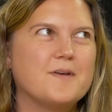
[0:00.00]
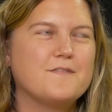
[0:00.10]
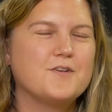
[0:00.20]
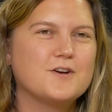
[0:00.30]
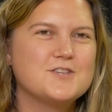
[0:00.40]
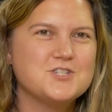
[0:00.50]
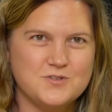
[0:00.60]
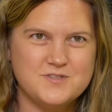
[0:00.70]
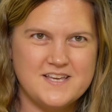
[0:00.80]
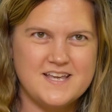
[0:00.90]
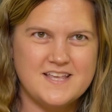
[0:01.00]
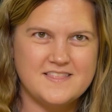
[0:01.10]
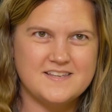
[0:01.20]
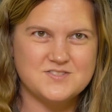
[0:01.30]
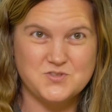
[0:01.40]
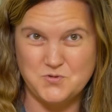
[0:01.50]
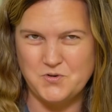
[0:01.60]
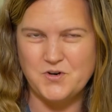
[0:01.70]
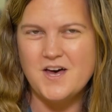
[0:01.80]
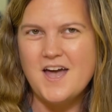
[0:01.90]
If you're choosing this
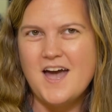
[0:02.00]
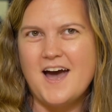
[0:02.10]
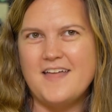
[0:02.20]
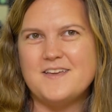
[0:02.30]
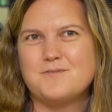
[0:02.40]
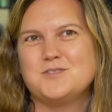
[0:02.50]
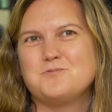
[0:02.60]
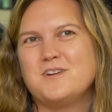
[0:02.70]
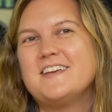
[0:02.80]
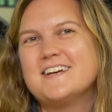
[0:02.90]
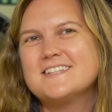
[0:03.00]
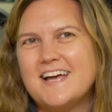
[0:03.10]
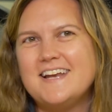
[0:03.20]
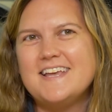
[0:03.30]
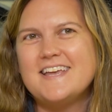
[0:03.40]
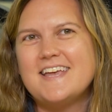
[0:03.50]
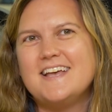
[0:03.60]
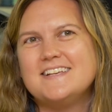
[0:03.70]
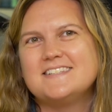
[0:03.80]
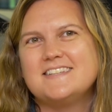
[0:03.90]
school, I think what's really exciting
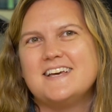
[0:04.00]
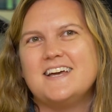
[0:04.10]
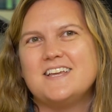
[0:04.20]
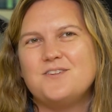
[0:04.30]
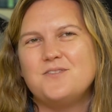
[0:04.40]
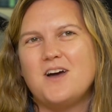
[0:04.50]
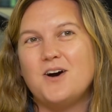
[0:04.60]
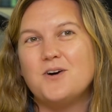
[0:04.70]
is that you not